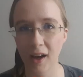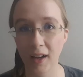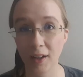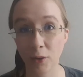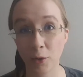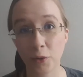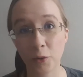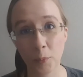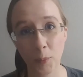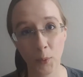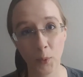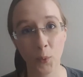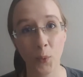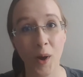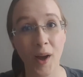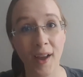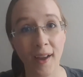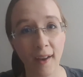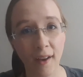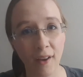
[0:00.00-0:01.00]
I know it's been a
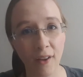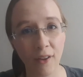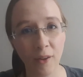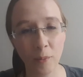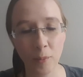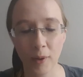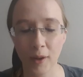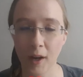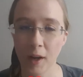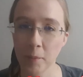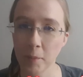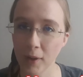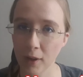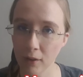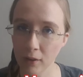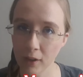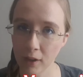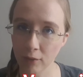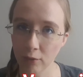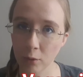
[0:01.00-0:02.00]
while, but I'm here
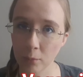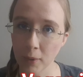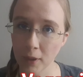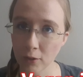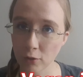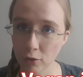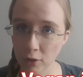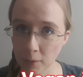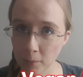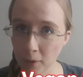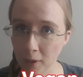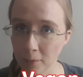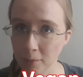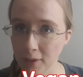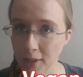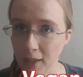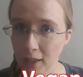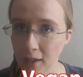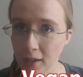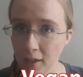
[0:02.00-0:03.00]
to give you my trip
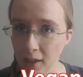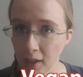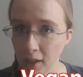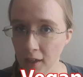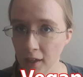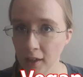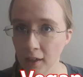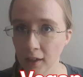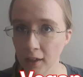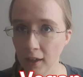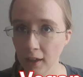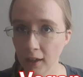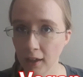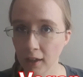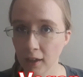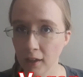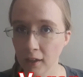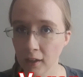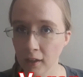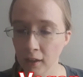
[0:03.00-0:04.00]
update.
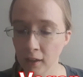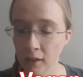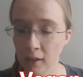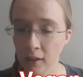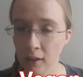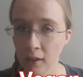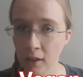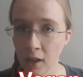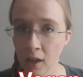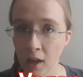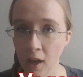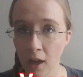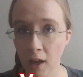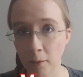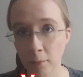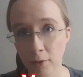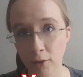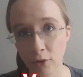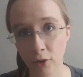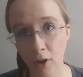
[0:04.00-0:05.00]
And
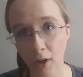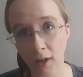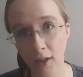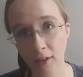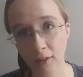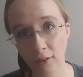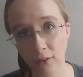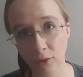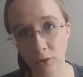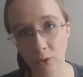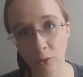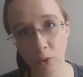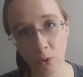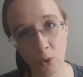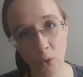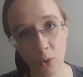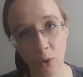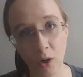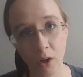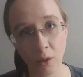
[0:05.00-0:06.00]
I've been trying to
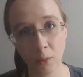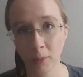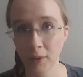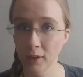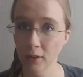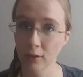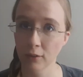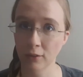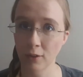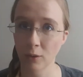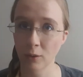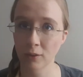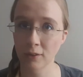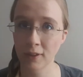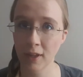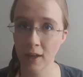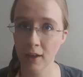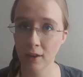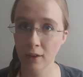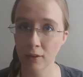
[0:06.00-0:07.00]
record when there's no
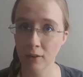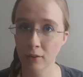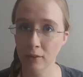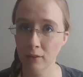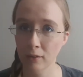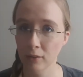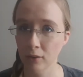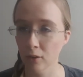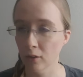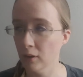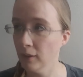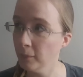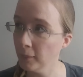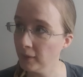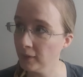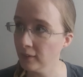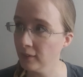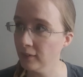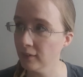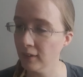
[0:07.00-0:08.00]
sound or
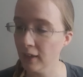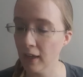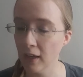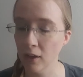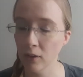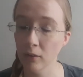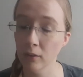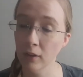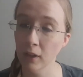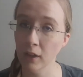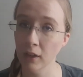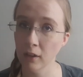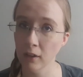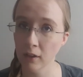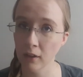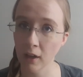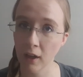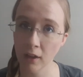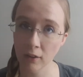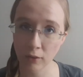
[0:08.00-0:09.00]
limited sound,
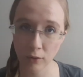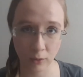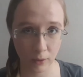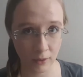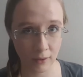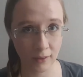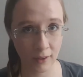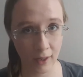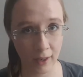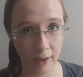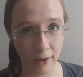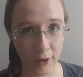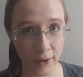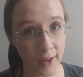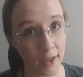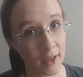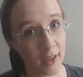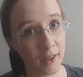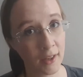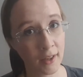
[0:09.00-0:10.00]
and as you can tell,
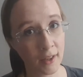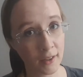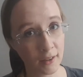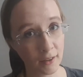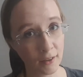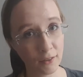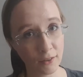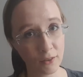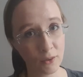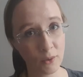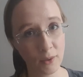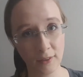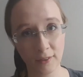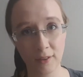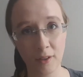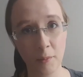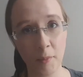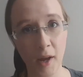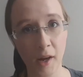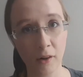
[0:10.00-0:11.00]
there's noise in
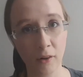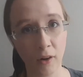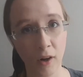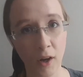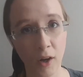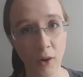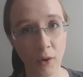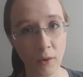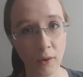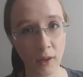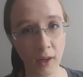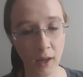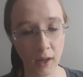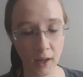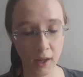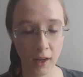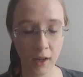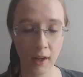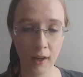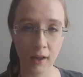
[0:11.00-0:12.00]
the background,
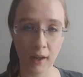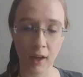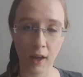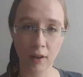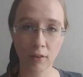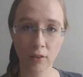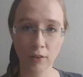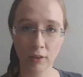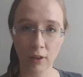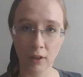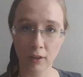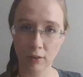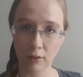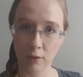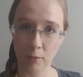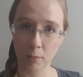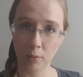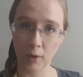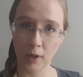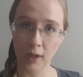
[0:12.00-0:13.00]
and I just gotten to
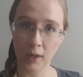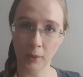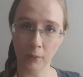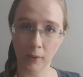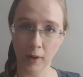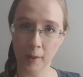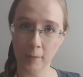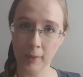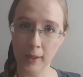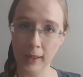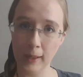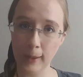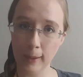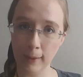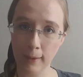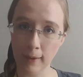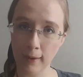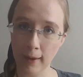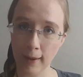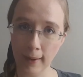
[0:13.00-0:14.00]
the point where I'm like,
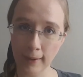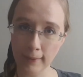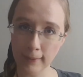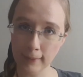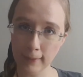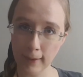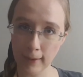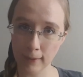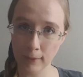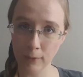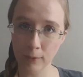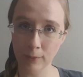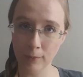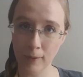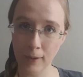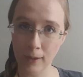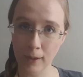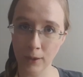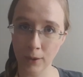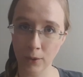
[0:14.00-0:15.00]
I just gotta do the
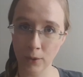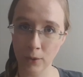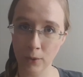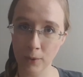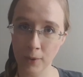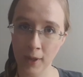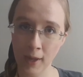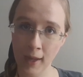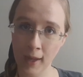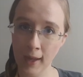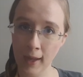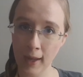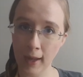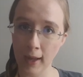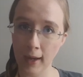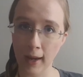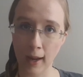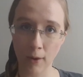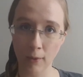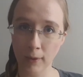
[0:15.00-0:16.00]
video,
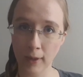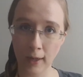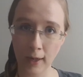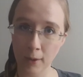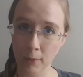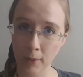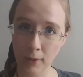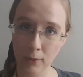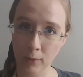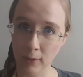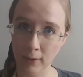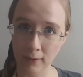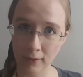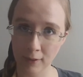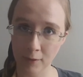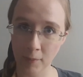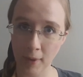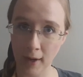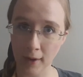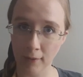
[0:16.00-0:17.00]
and I don't care what noise in
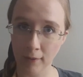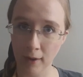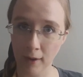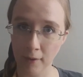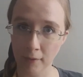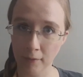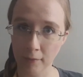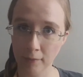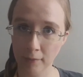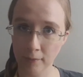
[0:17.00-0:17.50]
the background.